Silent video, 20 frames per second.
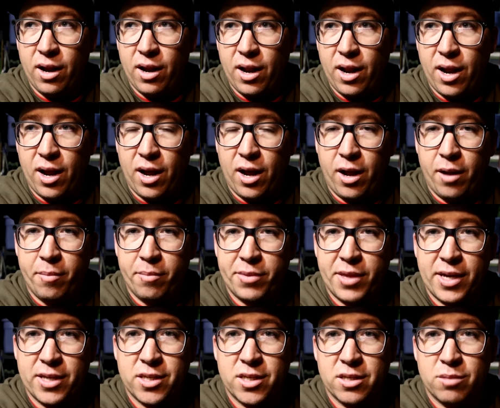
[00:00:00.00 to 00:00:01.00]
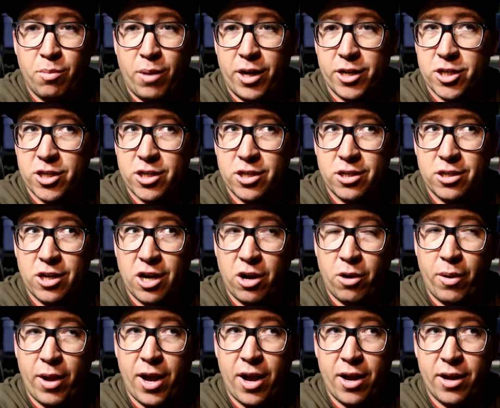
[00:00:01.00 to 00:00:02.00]
that's as much
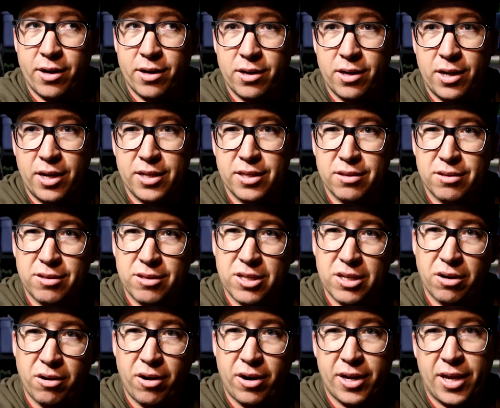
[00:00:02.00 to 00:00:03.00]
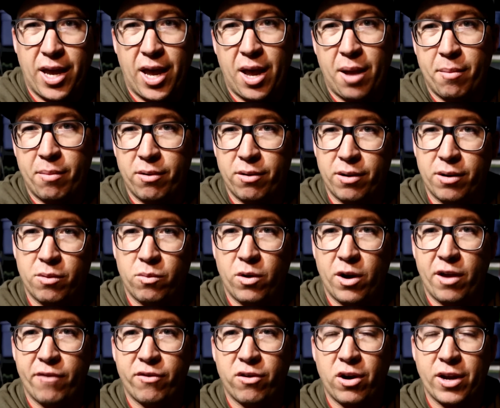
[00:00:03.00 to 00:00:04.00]
toe out and zero camber and
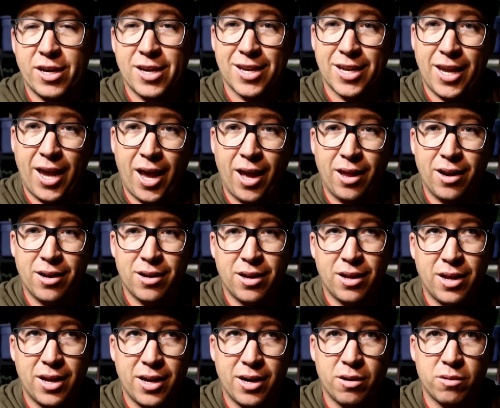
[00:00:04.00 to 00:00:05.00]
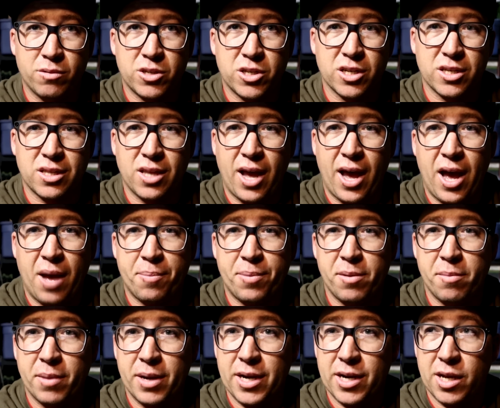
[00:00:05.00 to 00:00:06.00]
whatever I could get. And it was just the happy
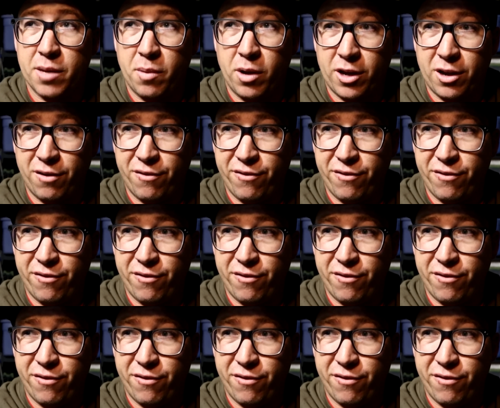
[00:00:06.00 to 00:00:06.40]
medium I could